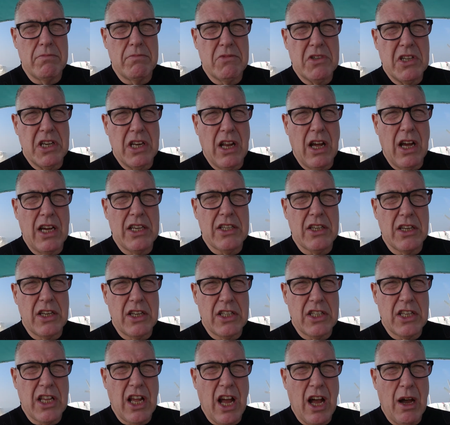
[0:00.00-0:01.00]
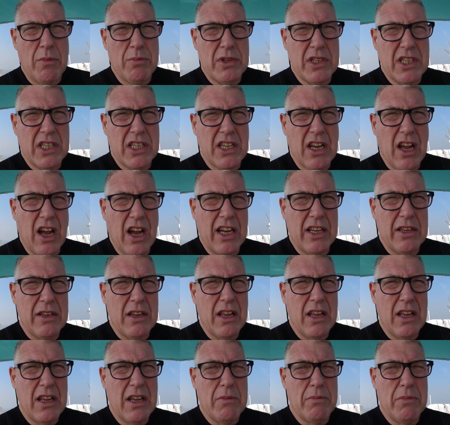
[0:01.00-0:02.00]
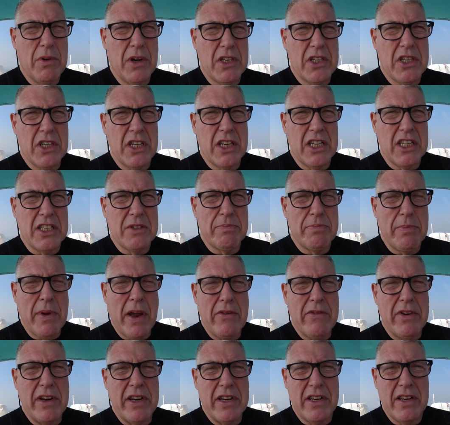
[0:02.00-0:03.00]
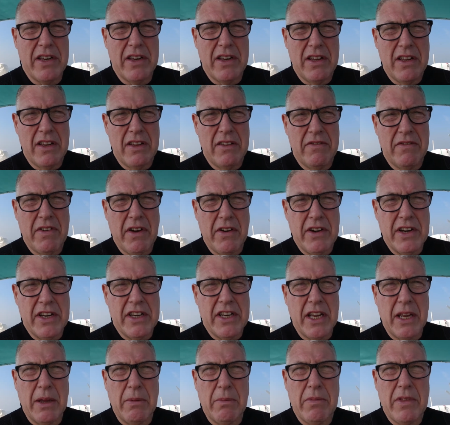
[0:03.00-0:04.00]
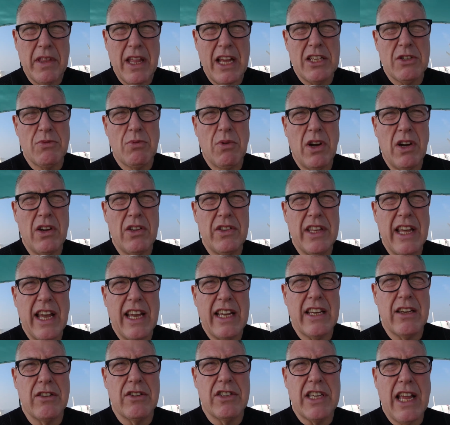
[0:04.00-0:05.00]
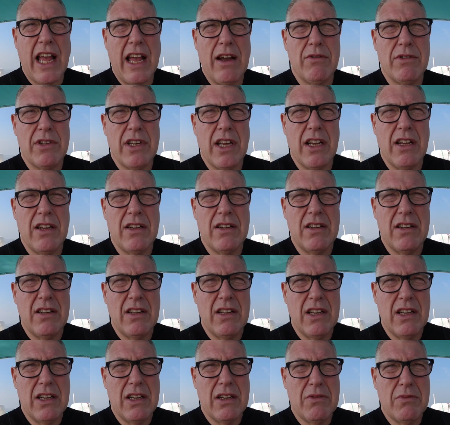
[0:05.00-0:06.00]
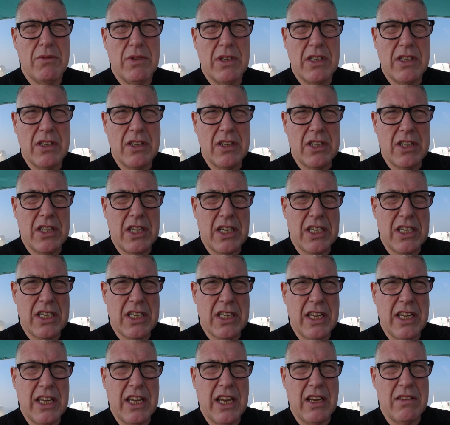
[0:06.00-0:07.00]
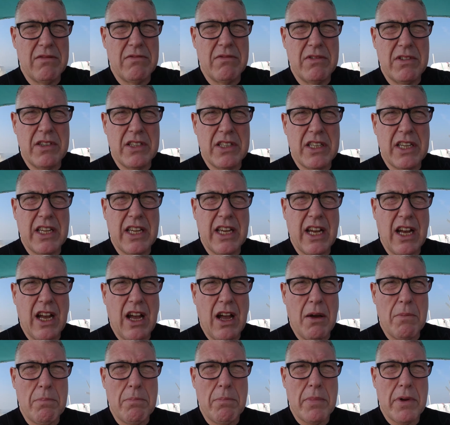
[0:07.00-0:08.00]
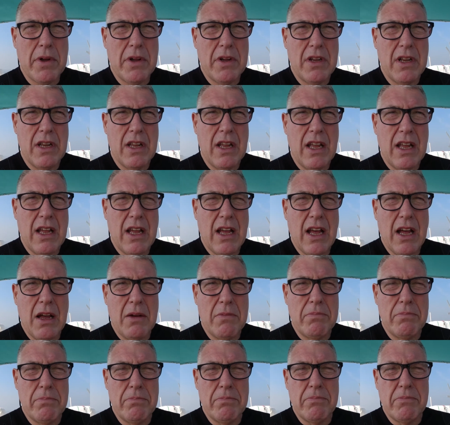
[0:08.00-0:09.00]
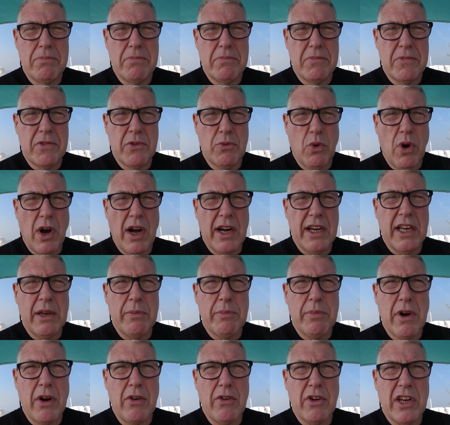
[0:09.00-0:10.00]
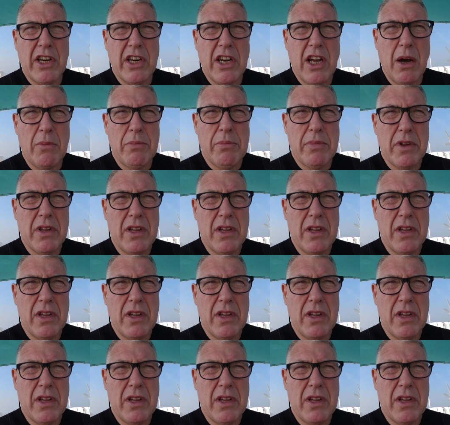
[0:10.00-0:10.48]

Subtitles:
She lies on the starboard side, but she is buried very deep. That's why on the echo sounder we could just see a hump. Widely broken up.